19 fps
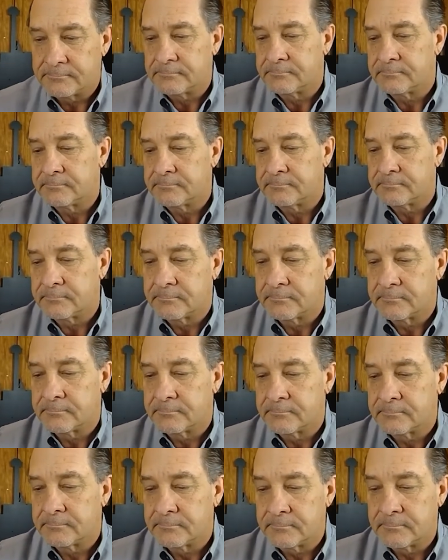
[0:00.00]

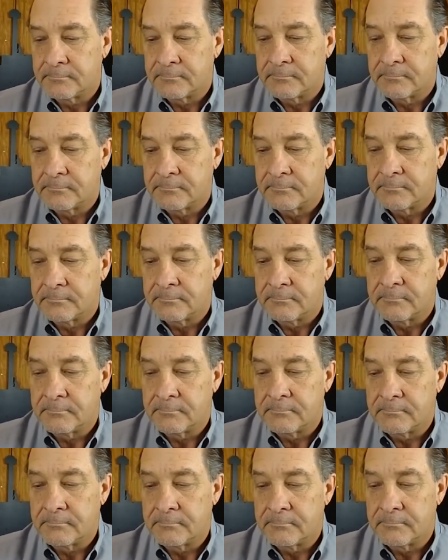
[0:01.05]

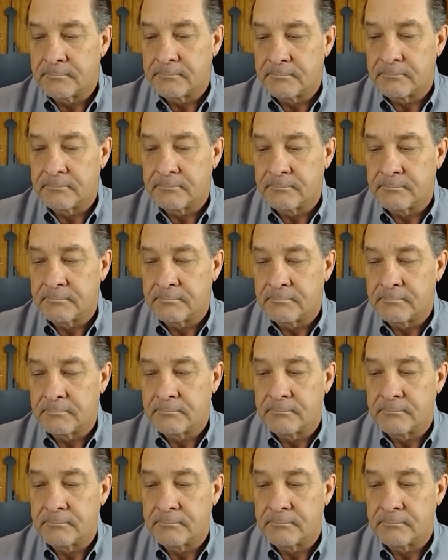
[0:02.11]
No words are spoken by the person on screen.